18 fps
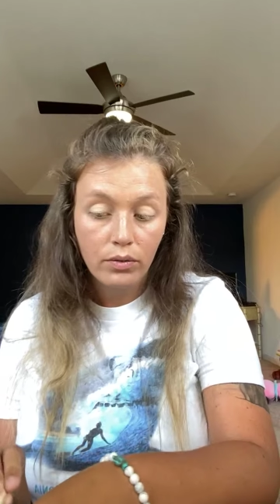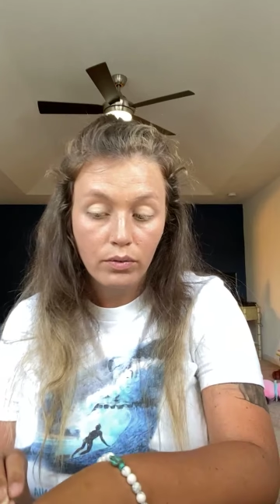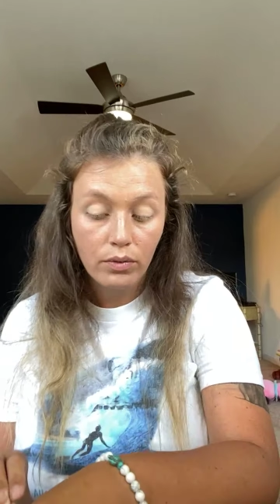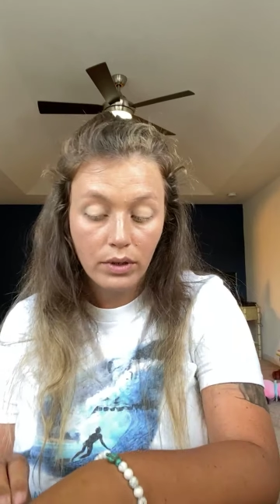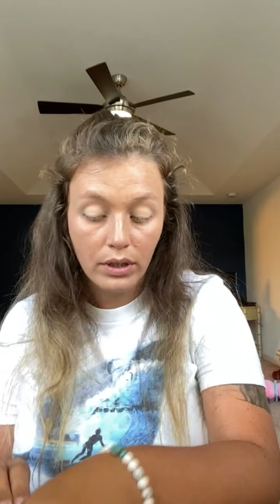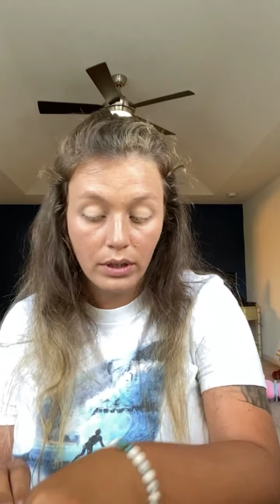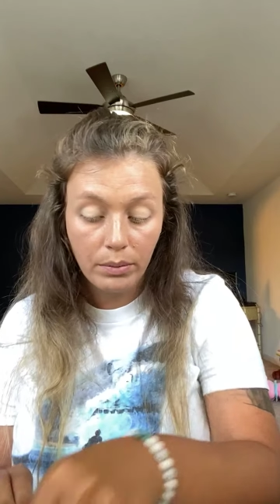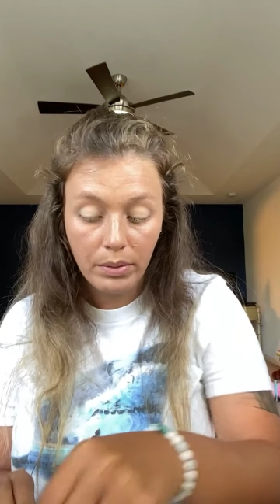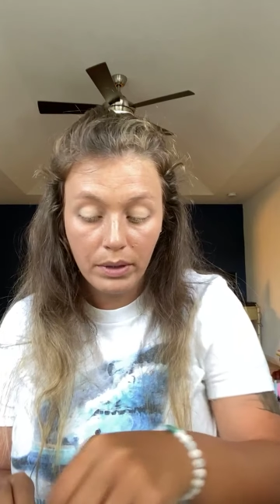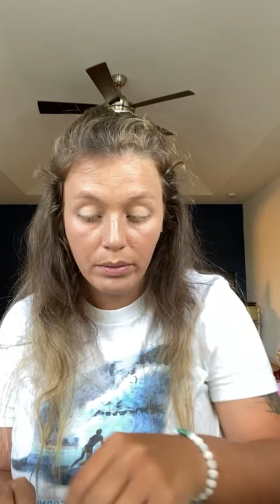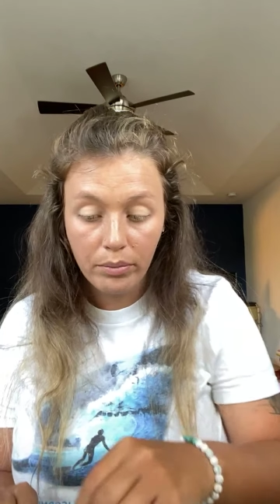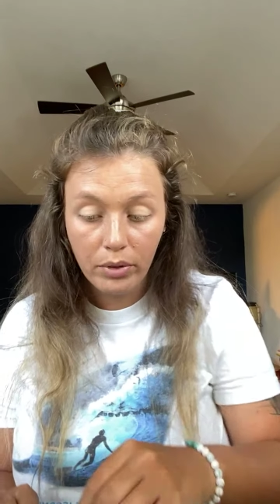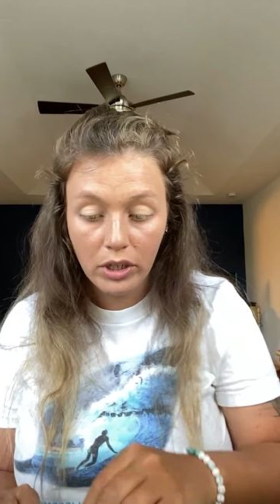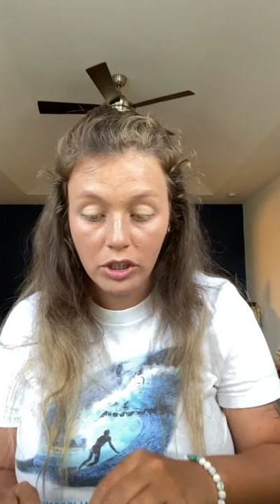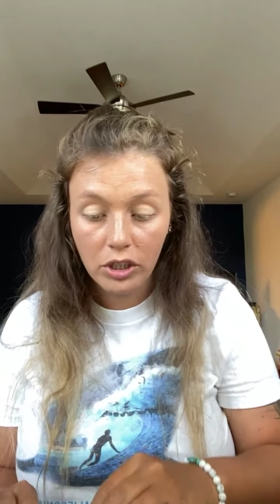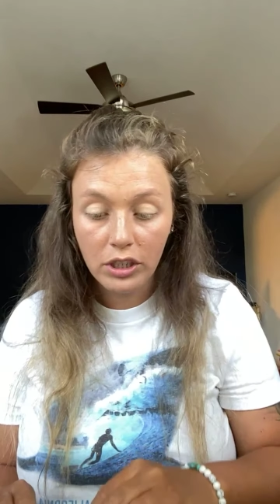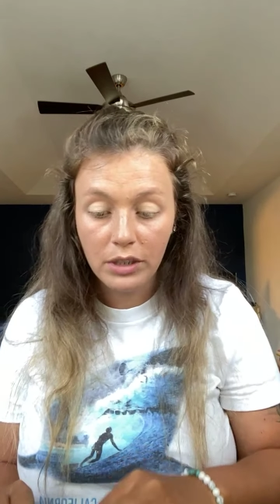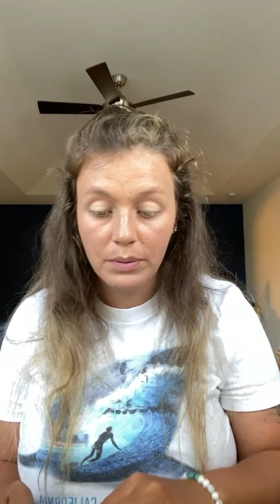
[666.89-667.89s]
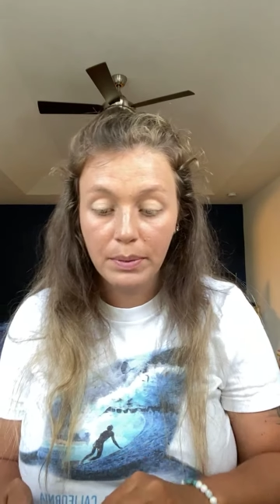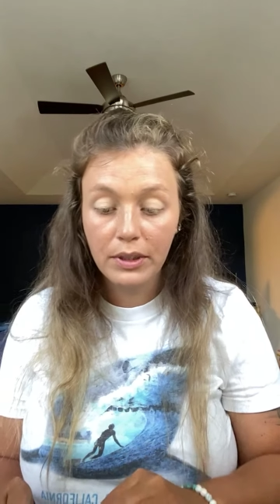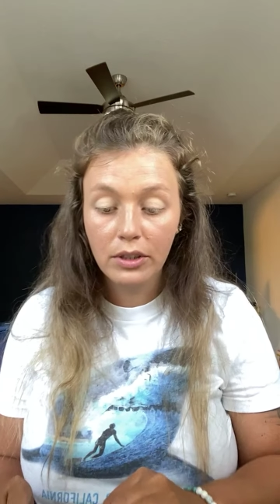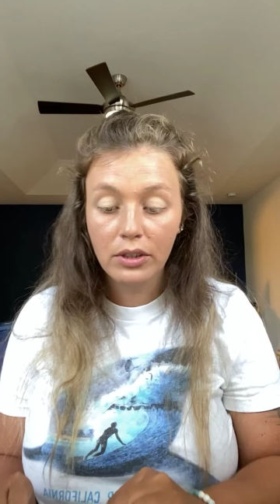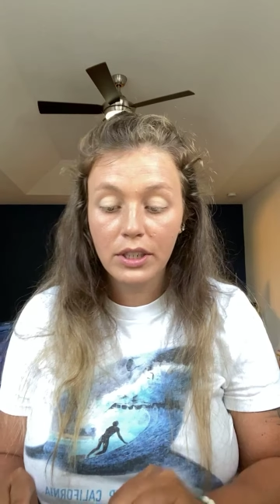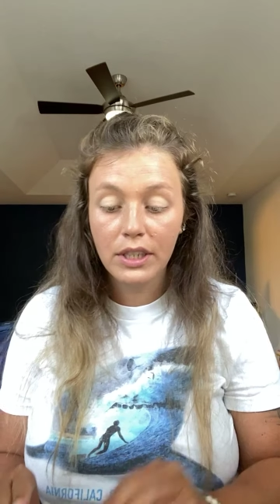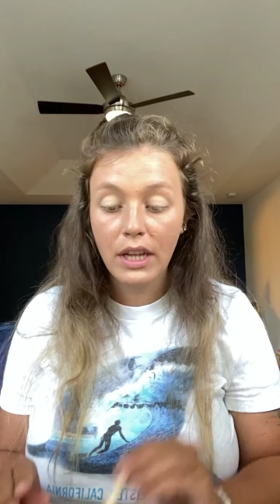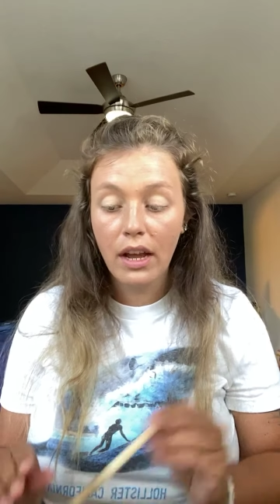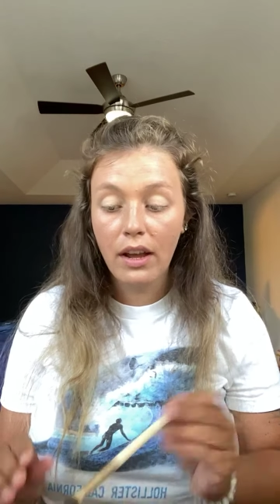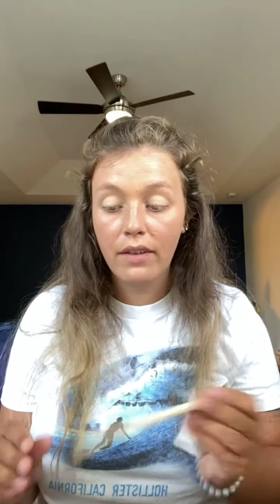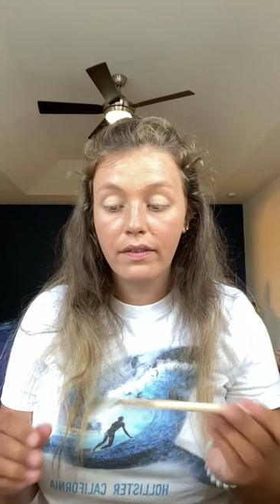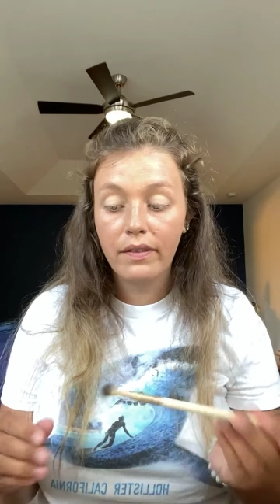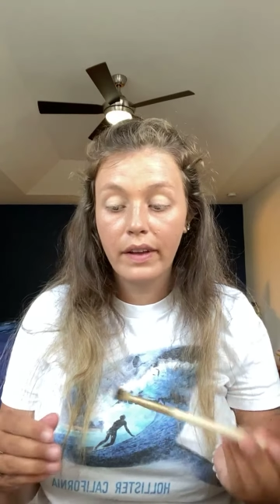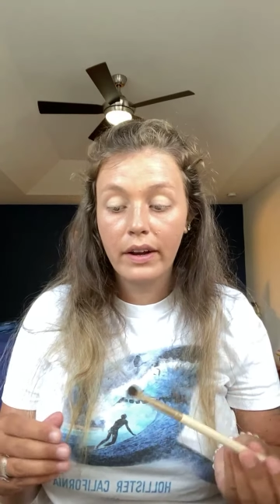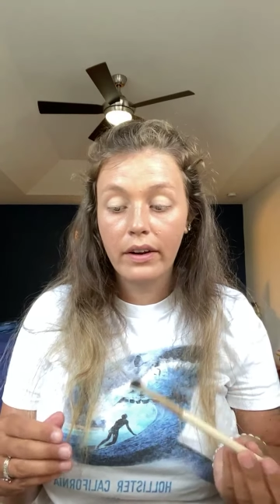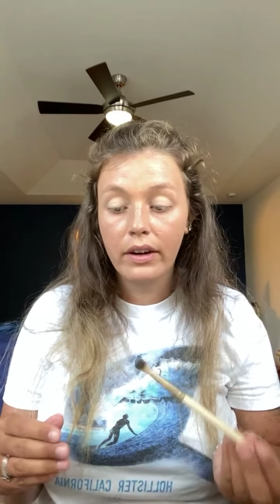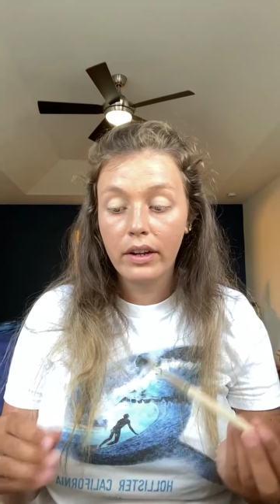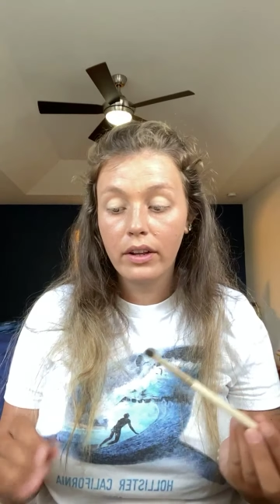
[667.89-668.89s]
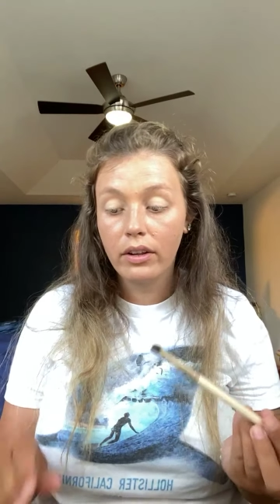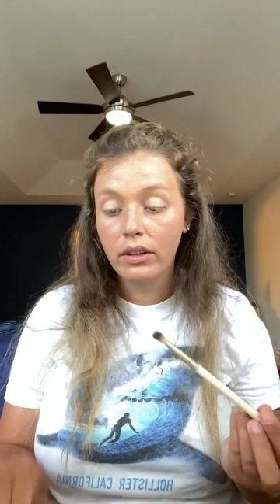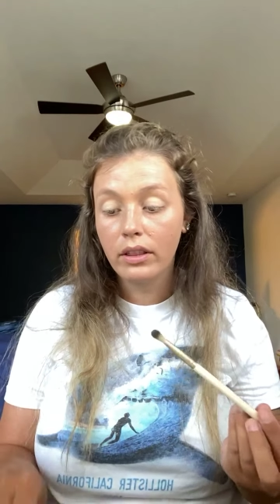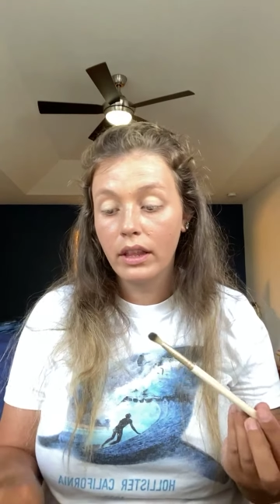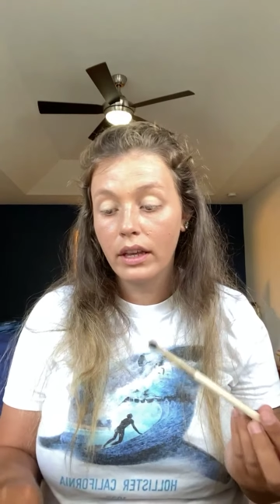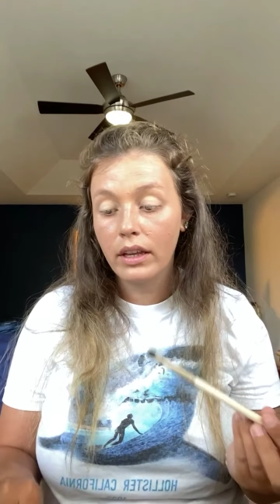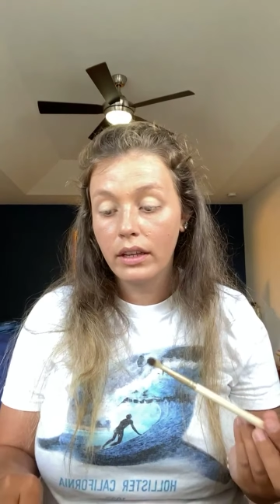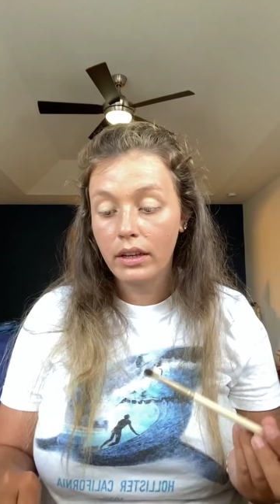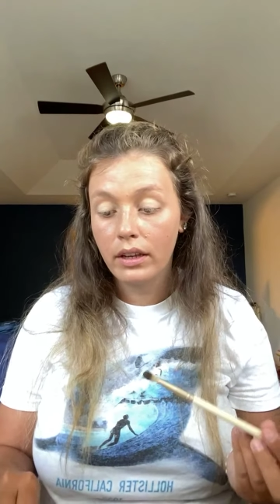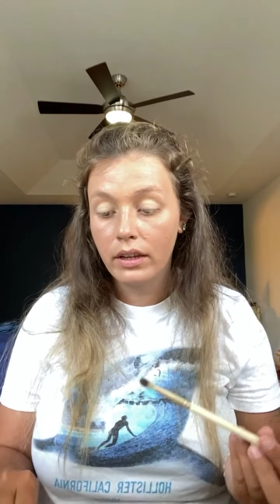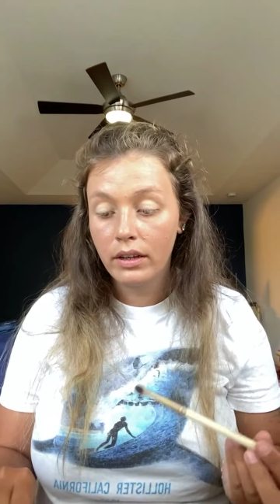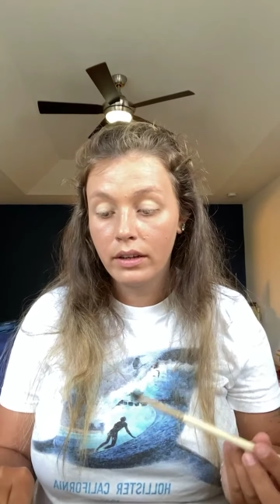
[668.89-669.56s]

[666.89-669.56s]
really big brushes, but there's not a very good, like,